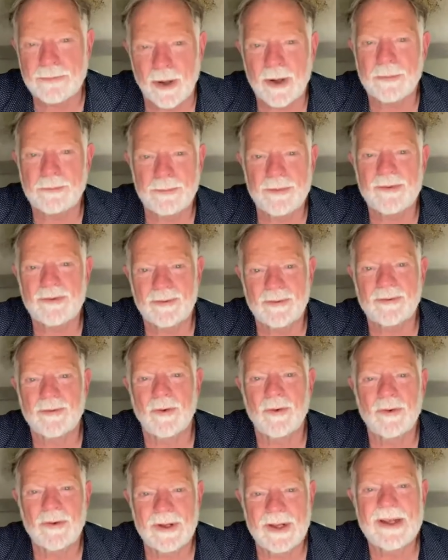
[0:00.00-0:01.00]

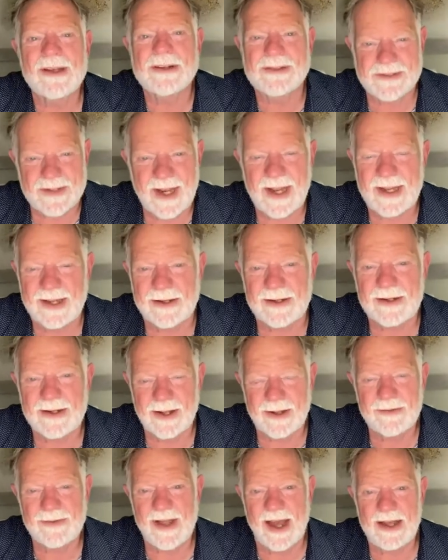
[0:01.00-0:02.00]
purposeful intent
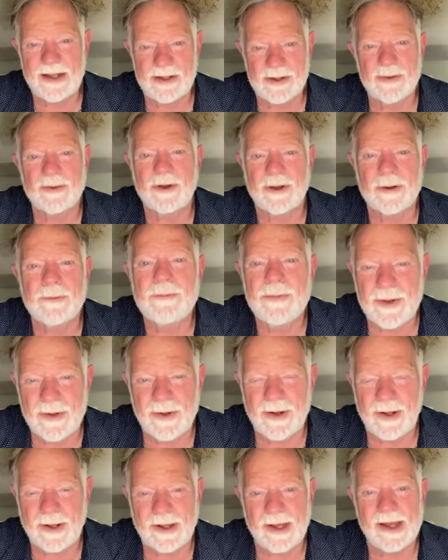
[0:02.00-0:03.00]
that you
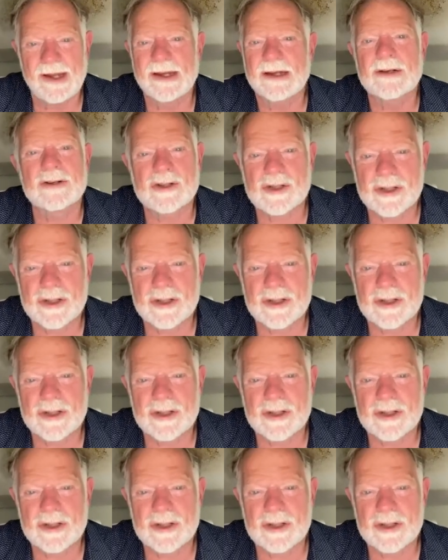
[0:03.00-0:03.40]
communicate and